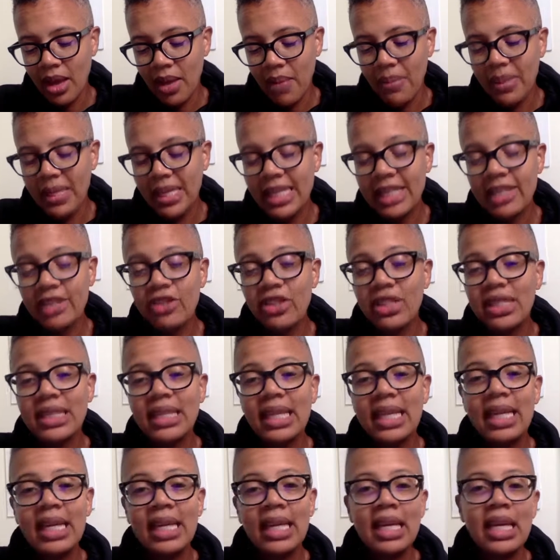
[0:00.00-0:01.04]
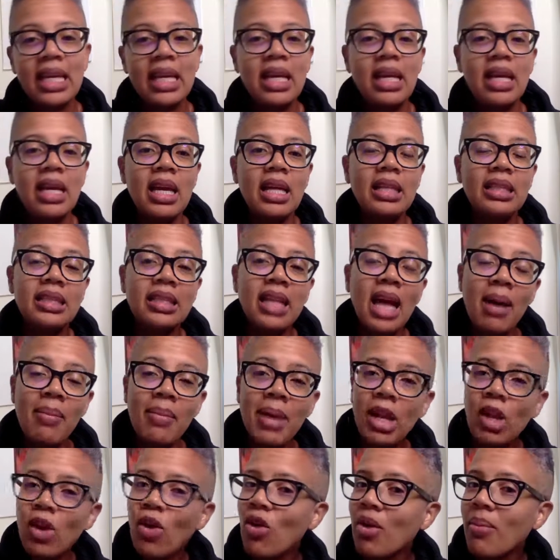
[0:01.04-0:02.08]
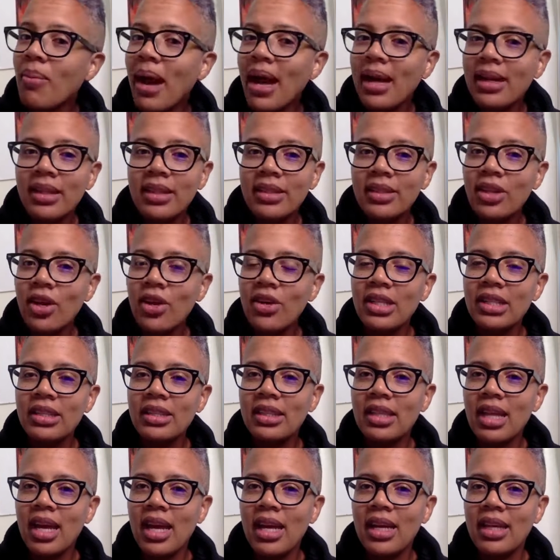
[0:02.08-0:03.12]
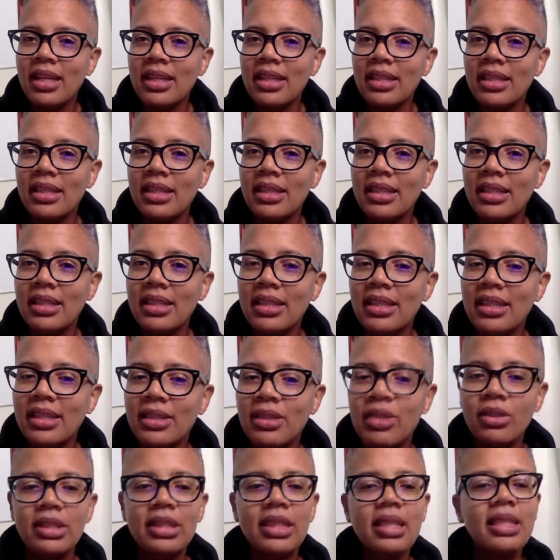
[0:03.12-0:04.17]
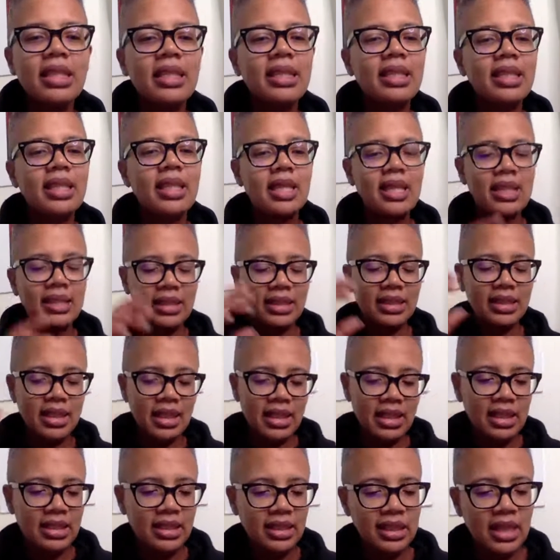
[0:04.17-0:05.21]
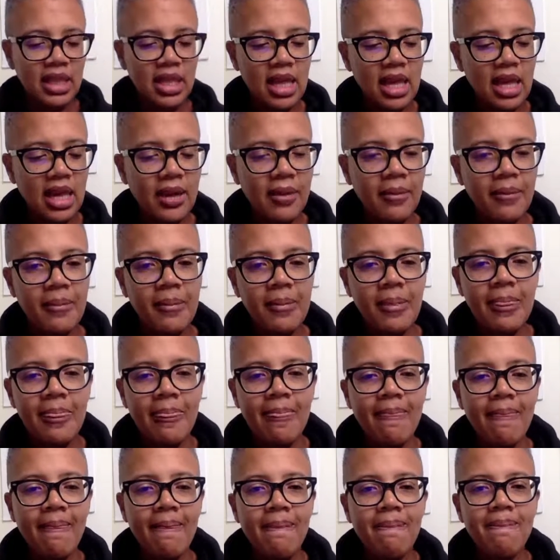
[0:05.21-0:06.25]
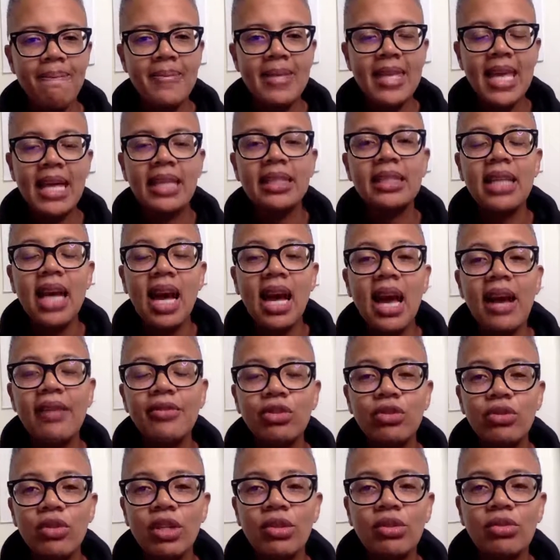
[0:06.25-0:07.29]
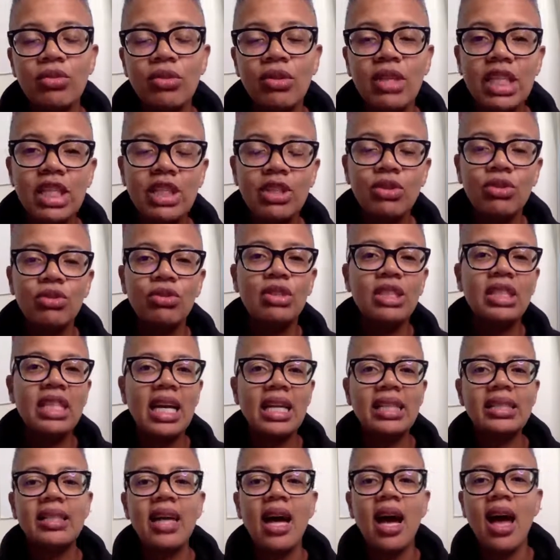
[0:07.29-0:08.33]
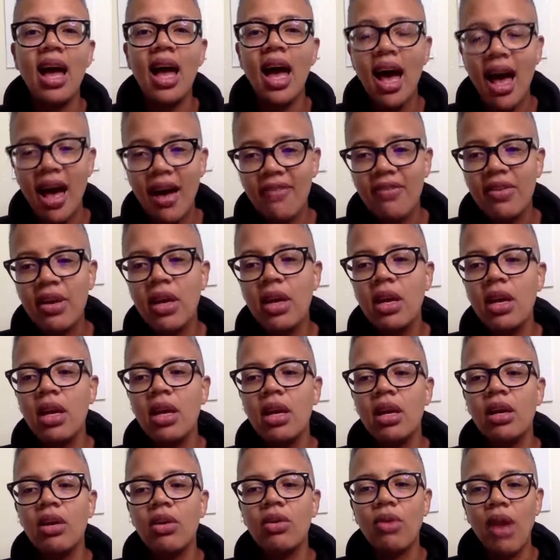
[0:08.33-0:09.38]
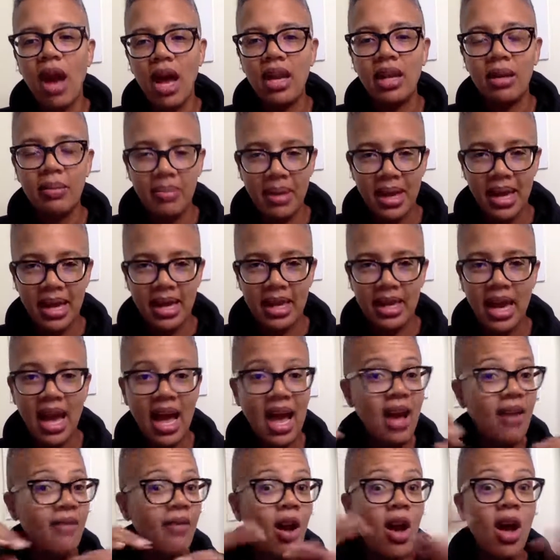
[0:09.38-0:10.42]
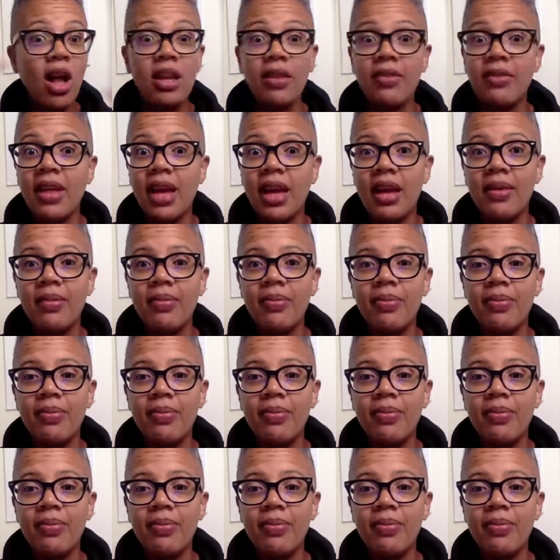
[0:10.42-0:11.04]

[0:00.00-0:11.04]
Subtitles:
But interestingly, it's not my lower back that's hurting today. So see, this is the thing. Yes, I have structural issues. Yes, I have chronic pain. I have all of that.